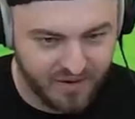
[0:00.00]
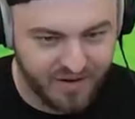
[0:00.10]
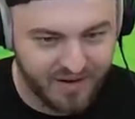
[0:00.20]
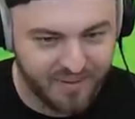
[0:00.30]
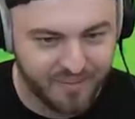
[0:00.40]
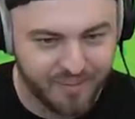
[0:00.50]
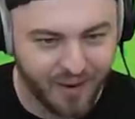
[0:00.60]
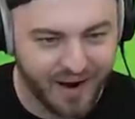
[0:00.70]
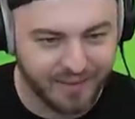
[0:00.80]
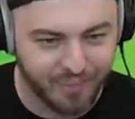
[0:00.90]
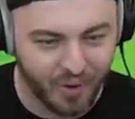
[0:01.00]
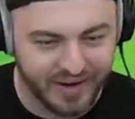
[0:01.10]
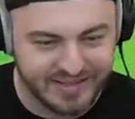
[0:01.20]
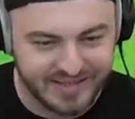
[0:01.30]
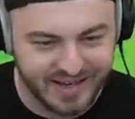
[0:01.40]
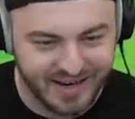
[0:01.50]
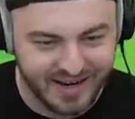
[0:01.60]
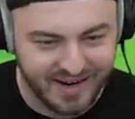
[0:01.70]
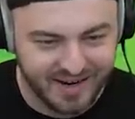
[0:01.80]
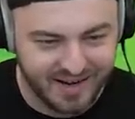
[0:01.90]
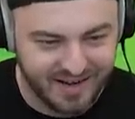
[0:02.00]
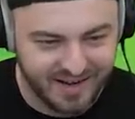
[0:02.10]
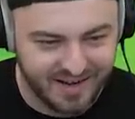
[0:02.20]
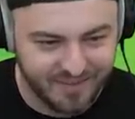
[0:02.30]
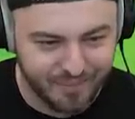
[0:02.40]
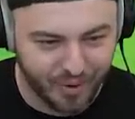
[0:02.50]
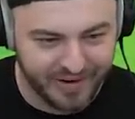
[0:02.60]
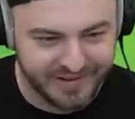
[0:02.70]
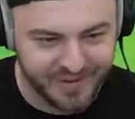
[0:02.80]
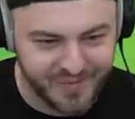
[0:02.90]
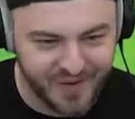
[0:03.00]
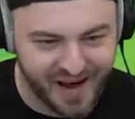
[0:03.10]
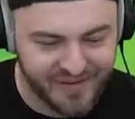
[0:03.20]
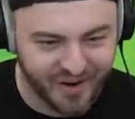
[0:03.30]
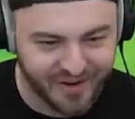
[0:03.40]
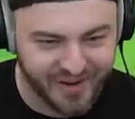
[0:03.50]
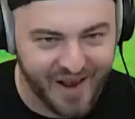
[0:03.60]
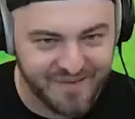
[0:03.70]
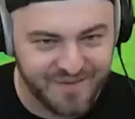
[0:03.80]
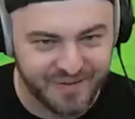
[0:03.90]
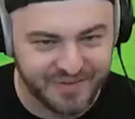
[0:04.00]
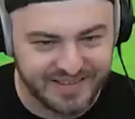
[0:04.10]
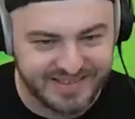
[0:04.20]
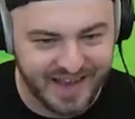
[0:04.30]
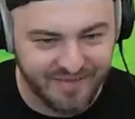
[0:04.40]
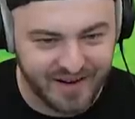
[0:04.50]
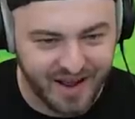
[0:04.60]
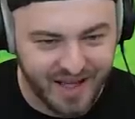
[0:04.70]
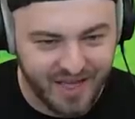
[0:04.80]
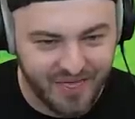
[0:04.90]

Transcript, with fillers: lot of blue vans. Five, the blue boys, van. Bees. Boys, five hundred and fifty-seven